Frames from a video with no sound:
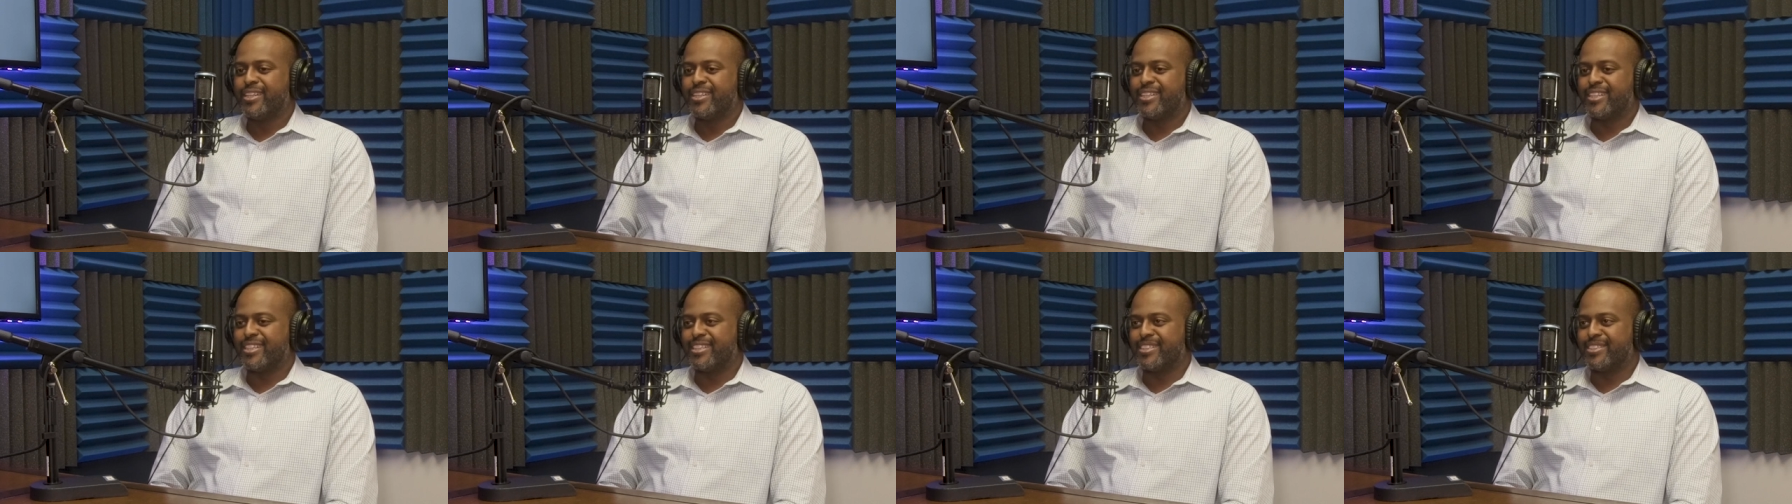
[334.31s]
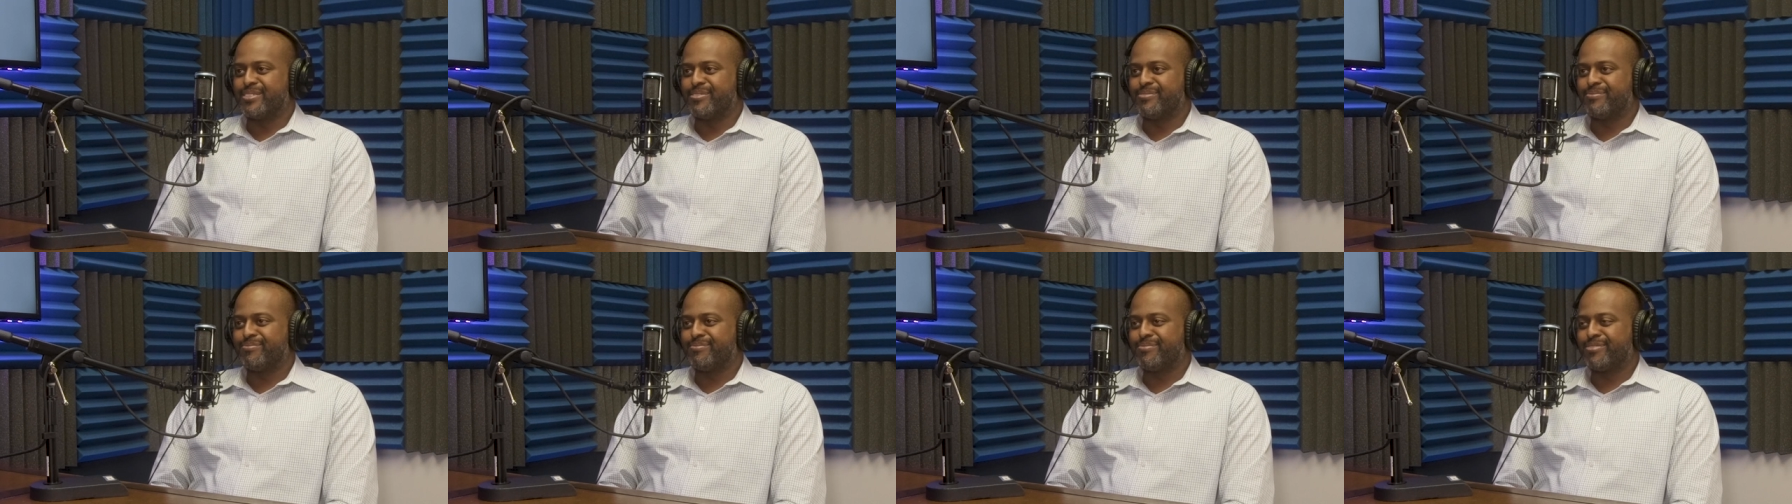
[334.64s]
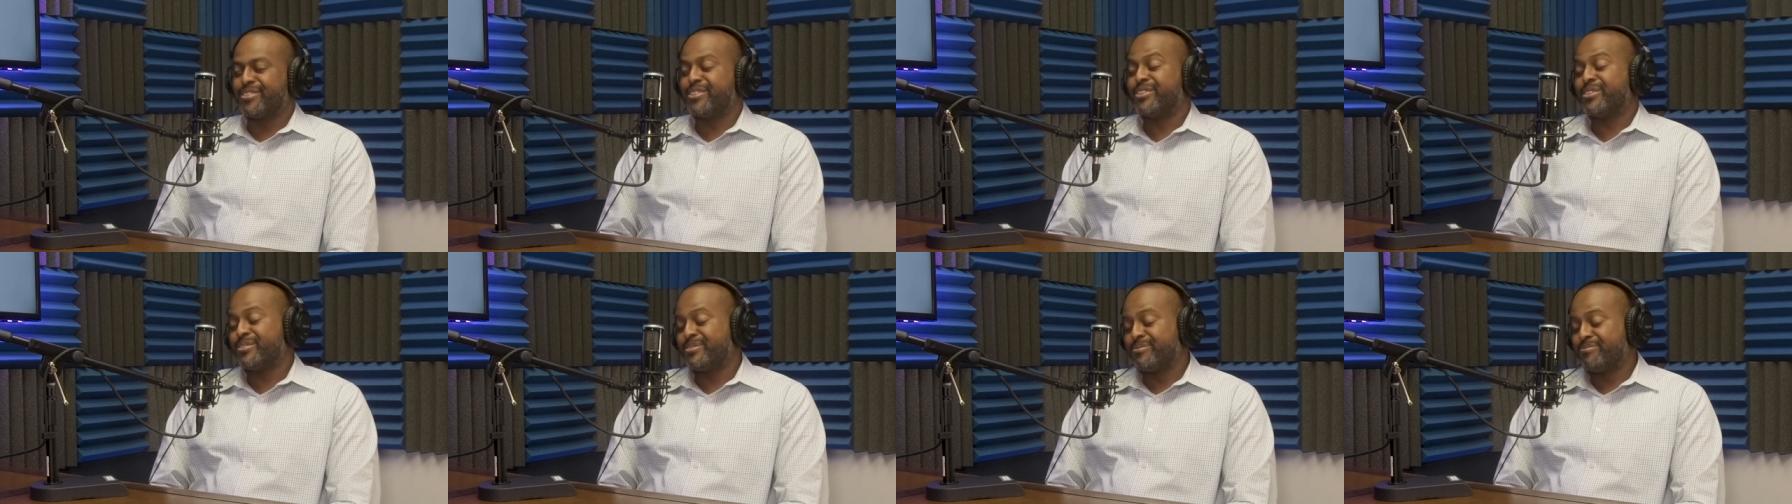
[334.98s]
Um,
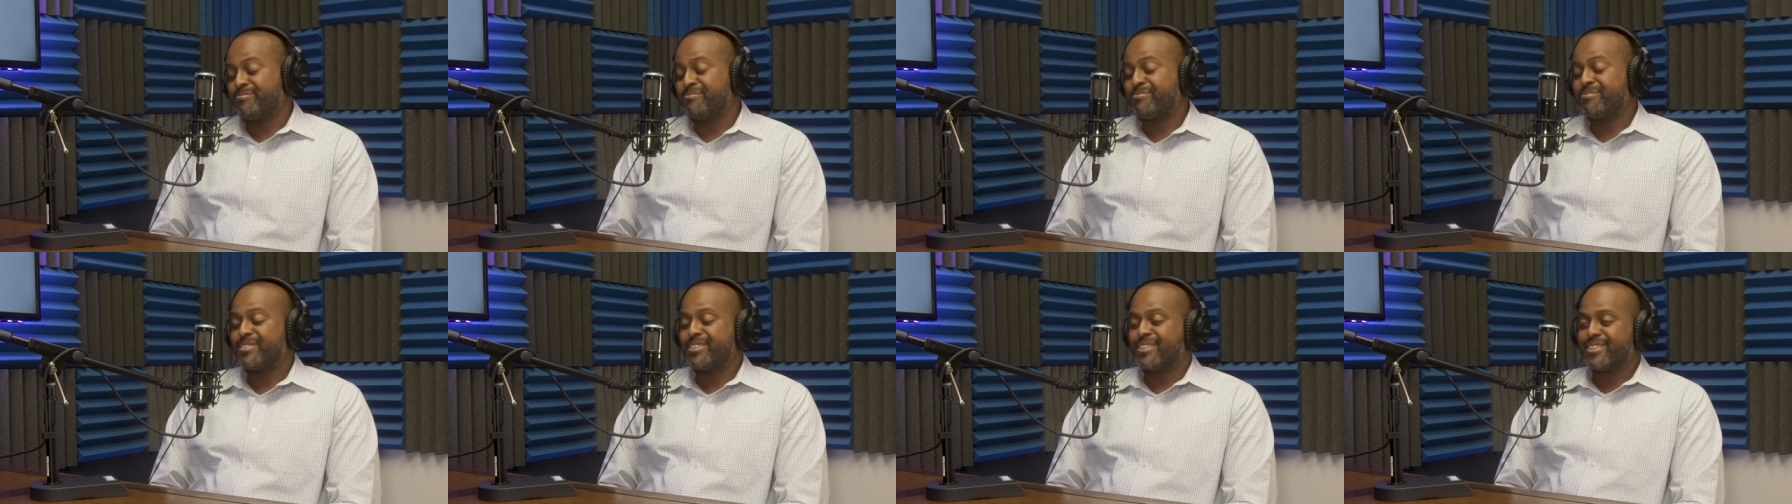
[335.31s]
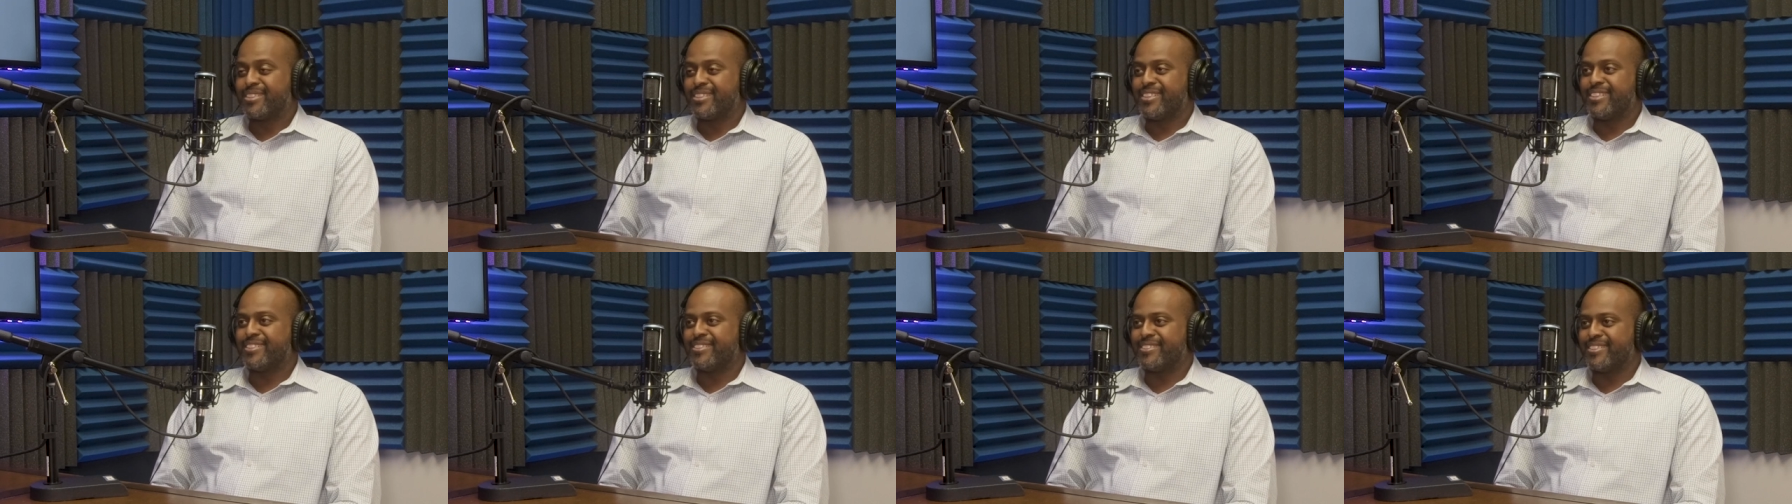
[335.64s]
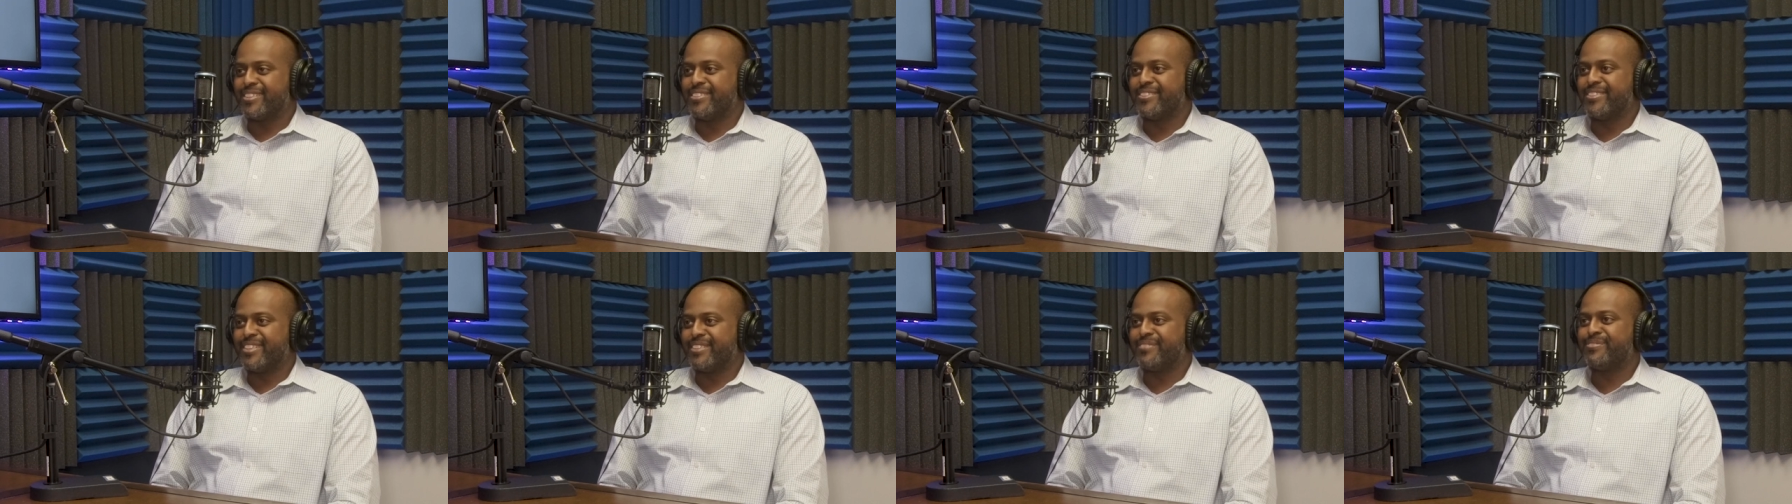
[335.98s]
so
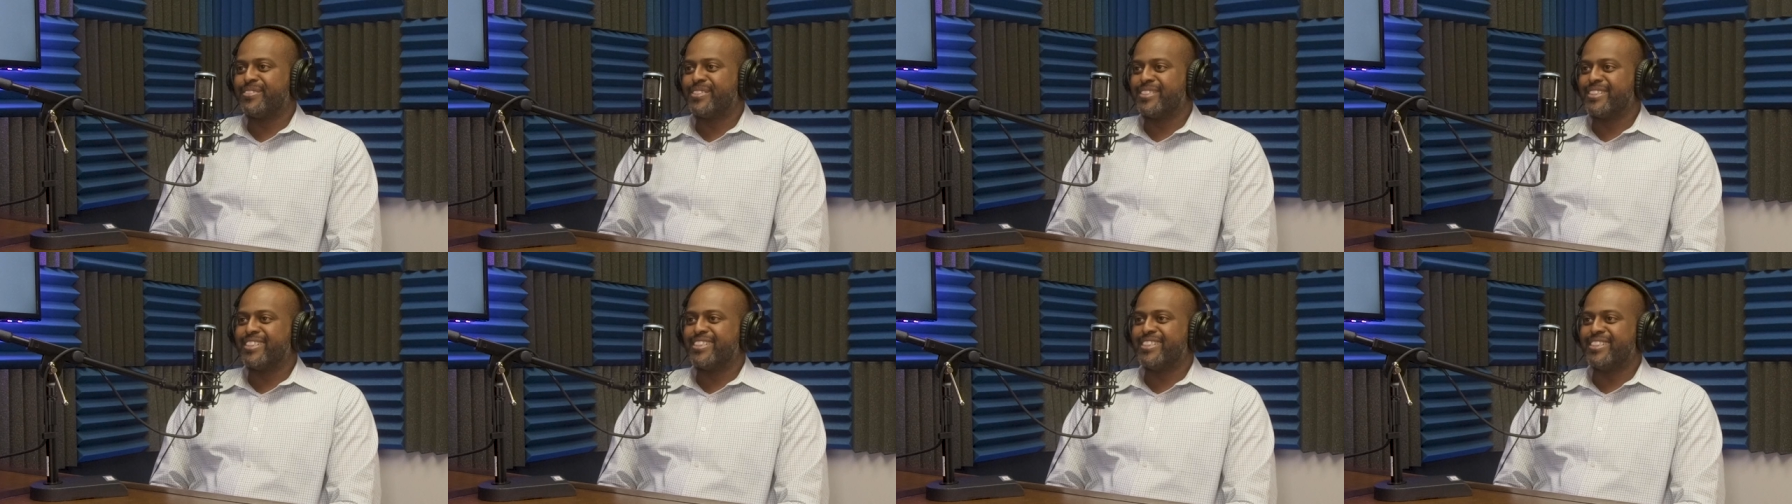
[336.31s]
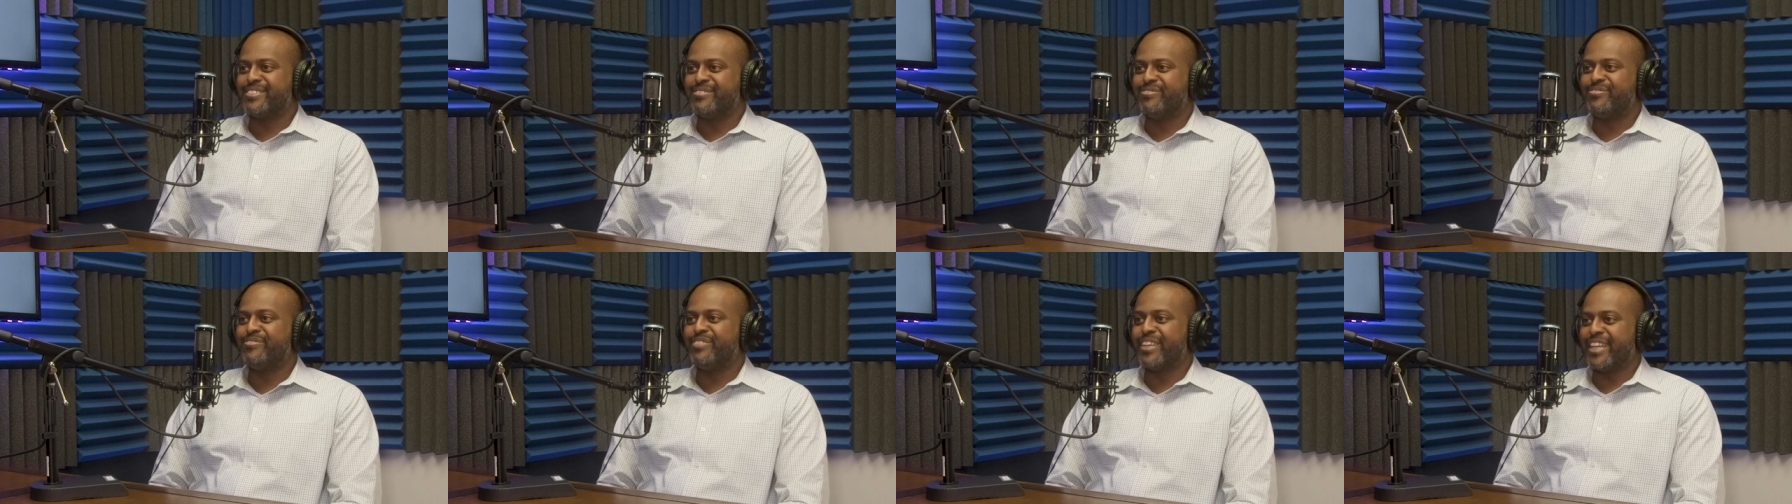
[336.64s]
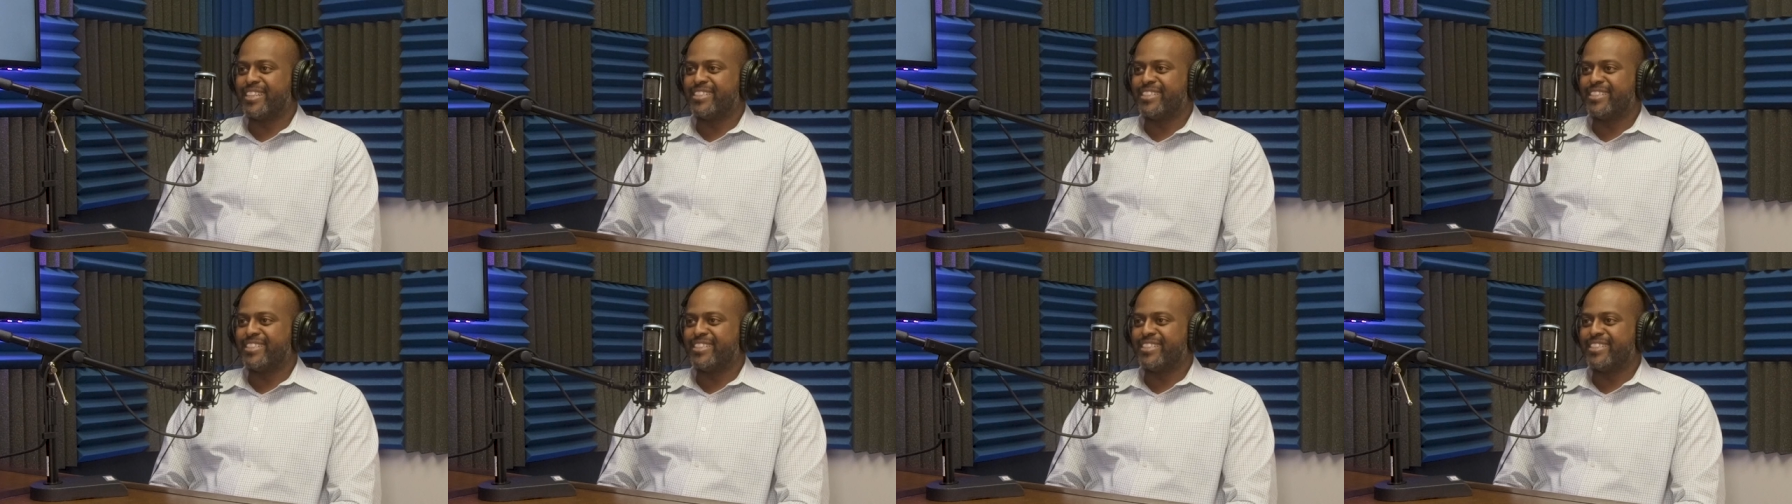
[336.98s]
they're definitely advantages.